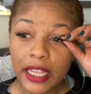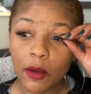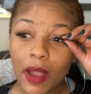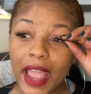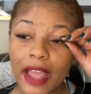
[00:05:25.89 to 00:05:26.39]
It
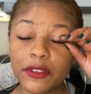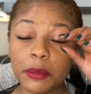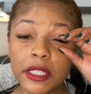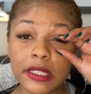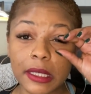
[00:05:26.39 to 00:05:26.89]
would have to
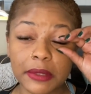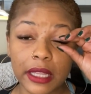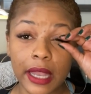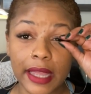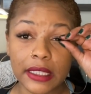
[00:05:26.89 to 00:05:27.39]
be something
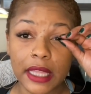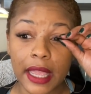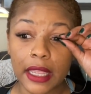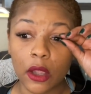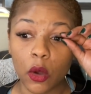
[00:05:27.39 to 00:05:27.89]
like
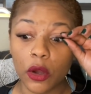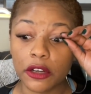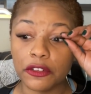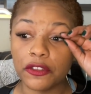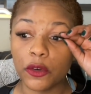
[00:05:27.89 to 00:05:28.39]
that in
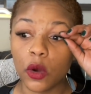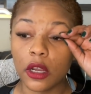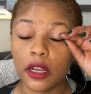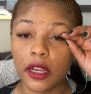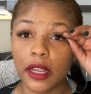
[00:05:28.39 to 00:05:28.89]
order
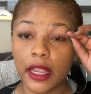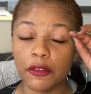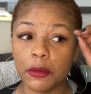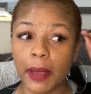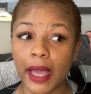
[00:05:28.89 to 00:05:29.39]
for
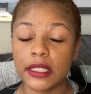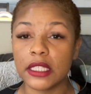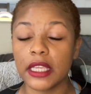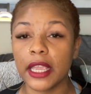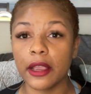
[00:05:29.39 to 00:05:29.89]
everybody
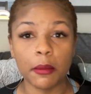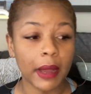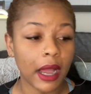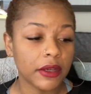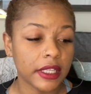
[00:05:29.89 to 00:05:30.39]
to care
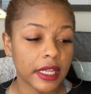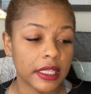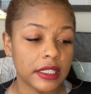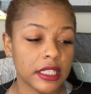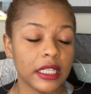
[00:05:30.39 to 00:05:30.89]
about it
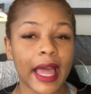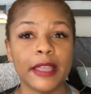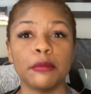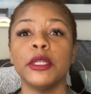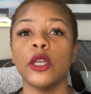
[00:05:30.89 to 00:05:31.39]
and to
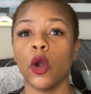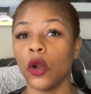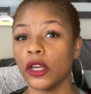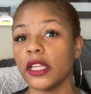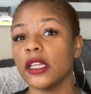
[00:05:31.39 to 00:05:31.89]
like be
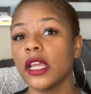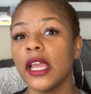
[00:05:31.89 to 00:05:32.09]
on it.